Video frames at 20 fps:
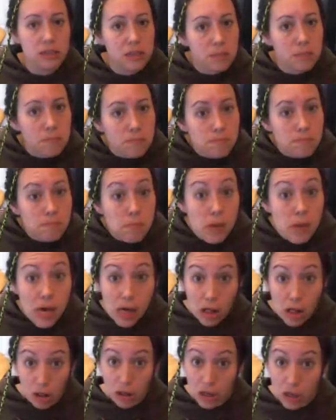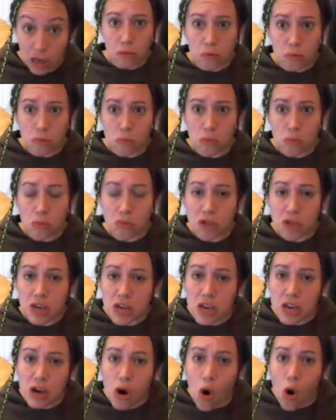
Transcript: milk the